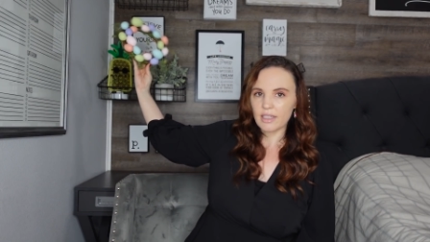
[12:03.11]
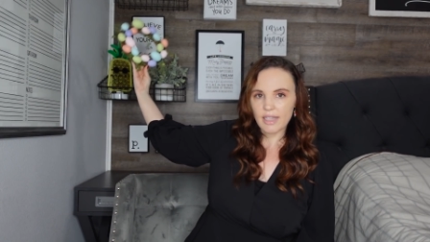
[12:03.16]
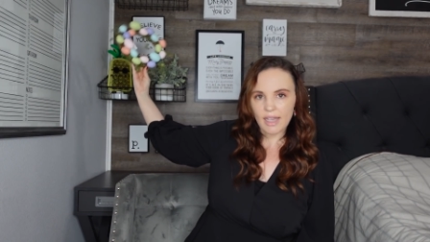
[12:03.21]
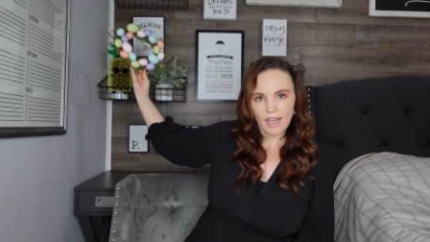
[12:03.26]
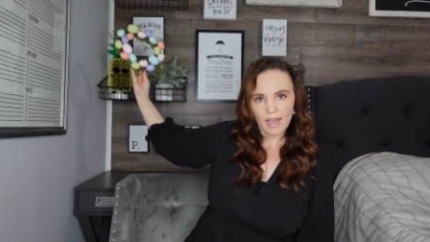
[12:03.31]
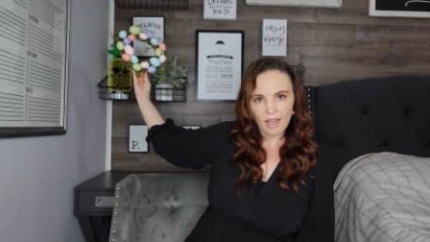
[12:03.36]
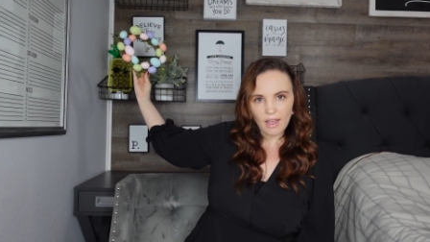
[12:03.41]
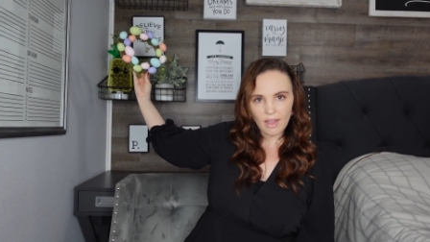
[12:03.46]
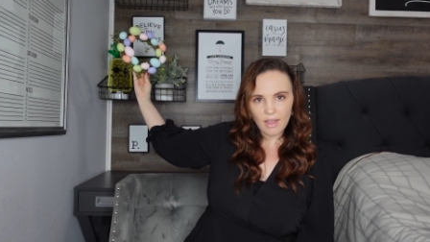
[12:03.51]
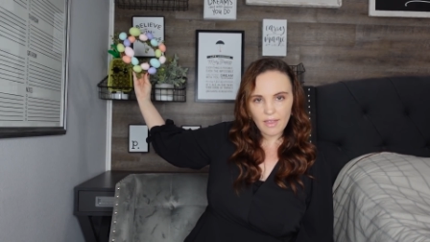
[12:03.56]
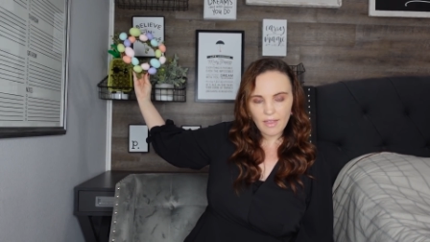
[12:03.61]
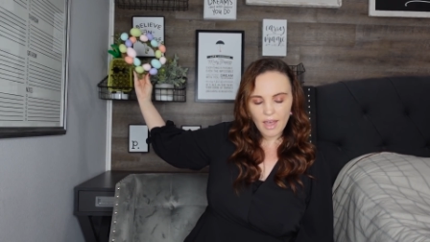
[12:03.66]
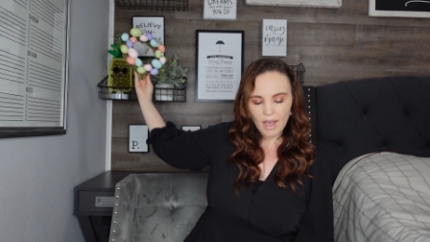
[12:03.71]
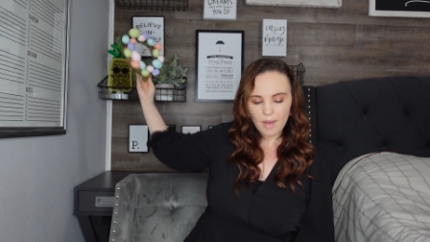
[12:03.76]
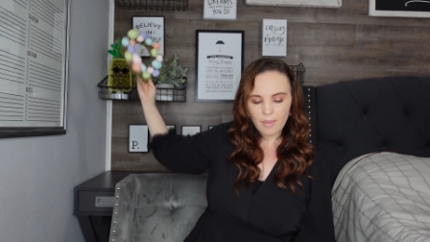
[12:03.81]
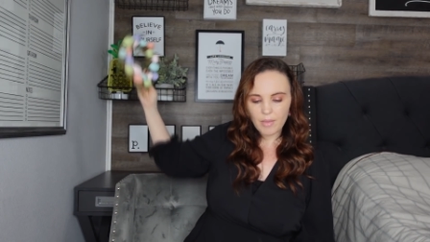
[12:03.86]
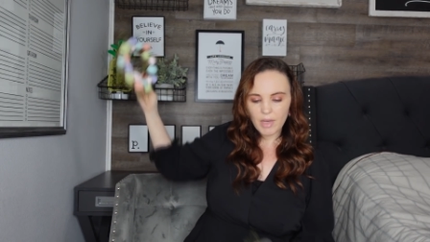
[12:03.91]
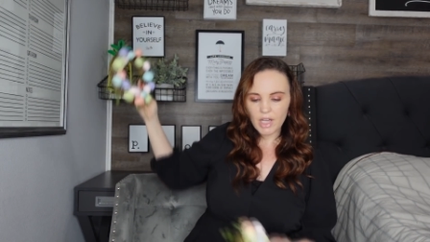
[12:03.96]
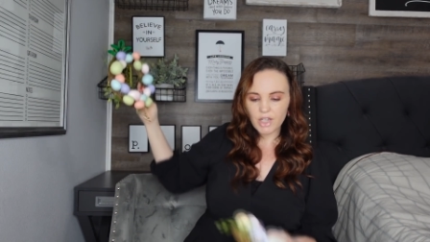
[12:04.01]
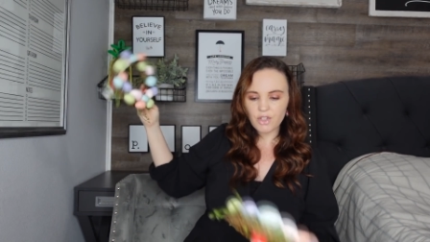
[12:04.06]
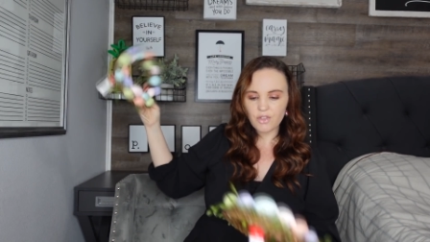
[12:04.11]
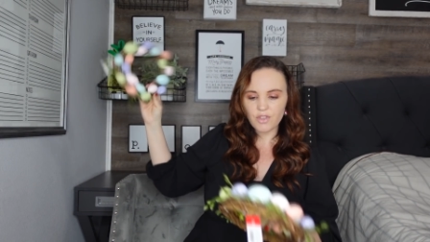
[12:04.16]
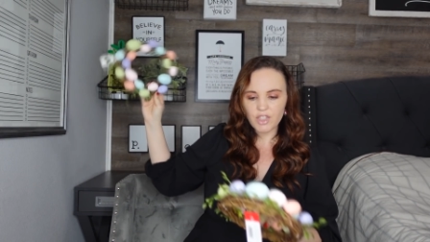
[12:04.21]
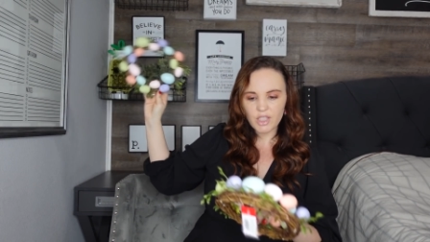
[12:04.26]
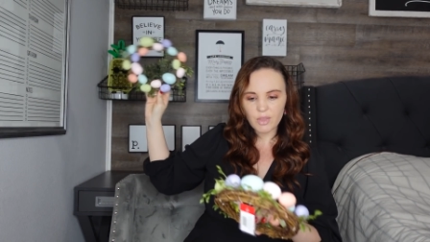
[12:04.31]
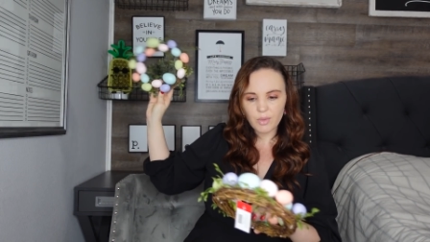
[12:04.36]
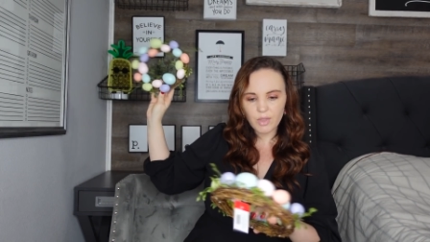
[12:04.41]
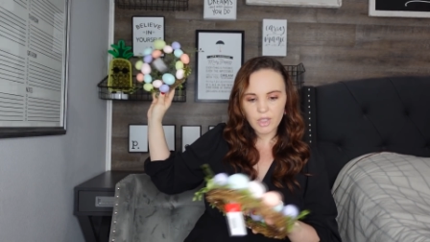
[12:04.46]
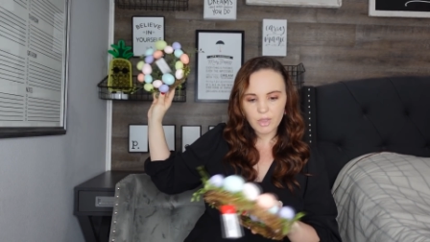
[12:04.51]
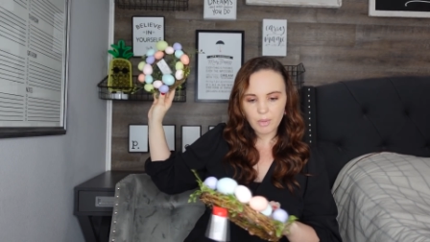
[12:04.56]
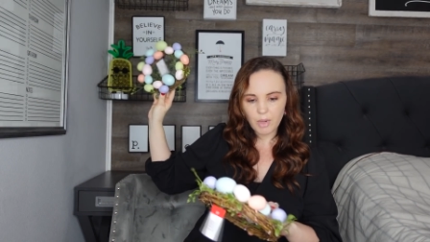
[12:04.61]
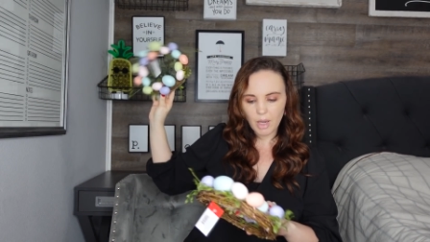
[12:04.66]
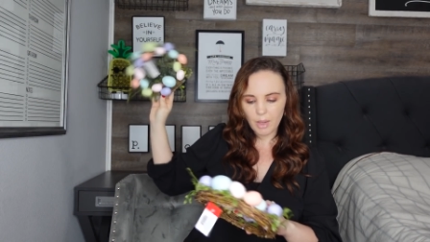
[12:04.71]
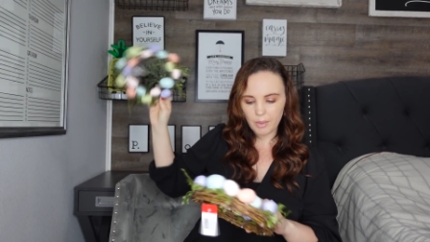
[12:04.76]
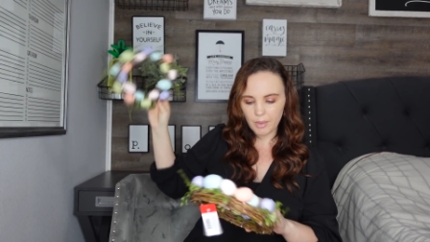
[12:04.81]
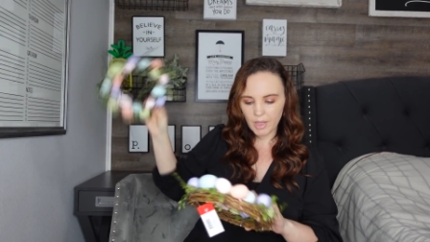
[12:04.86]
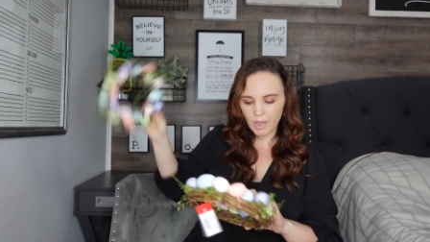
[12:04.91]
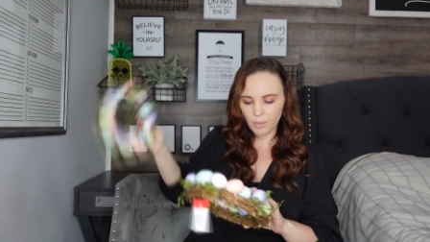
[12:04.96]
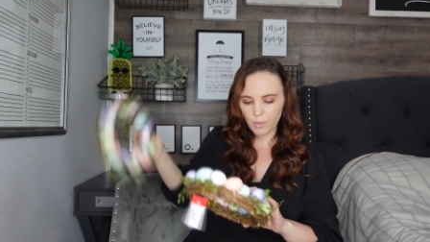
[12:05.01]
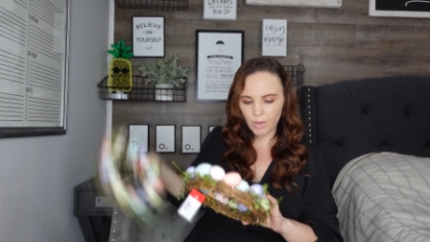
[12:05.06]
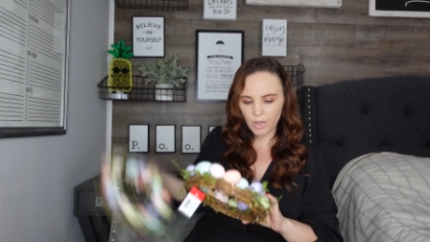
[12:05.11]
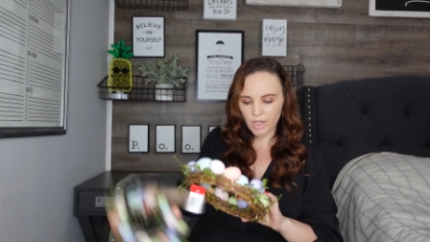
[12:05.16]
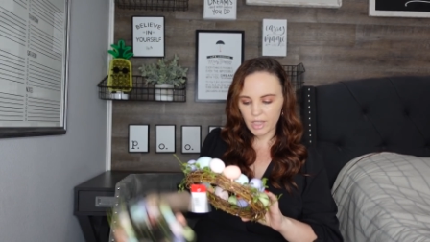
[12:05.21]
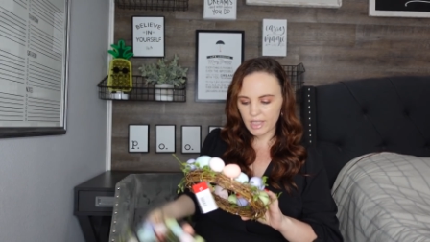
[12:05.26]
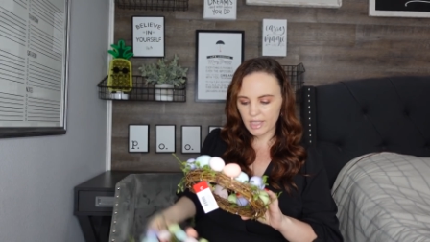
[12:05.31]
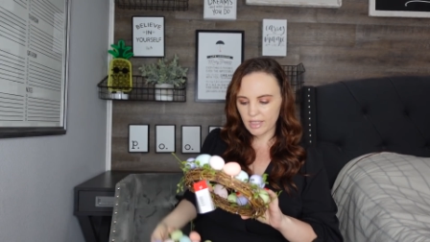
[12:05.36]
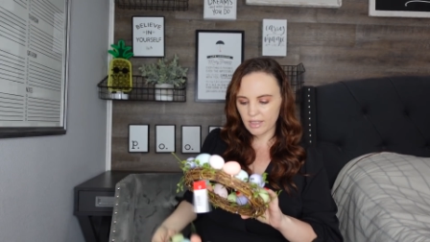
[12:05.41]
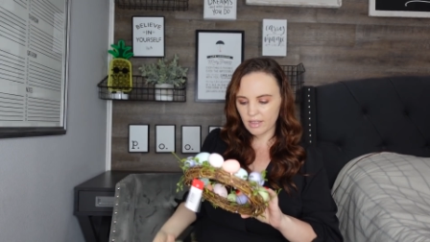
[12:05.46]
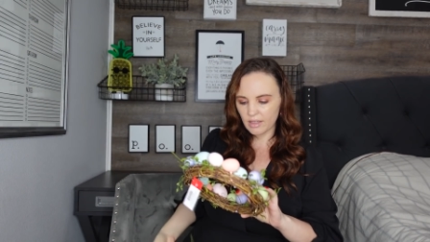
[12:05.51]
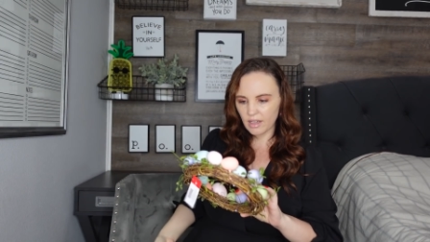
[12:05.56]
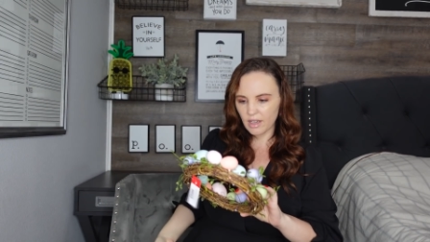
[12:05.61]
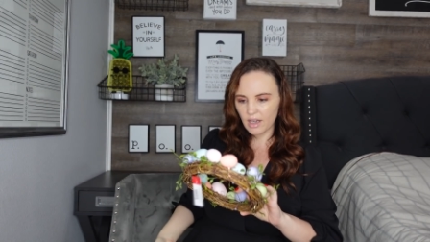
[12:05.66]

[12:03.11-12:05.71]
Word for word: tell that much. This one's probably worse.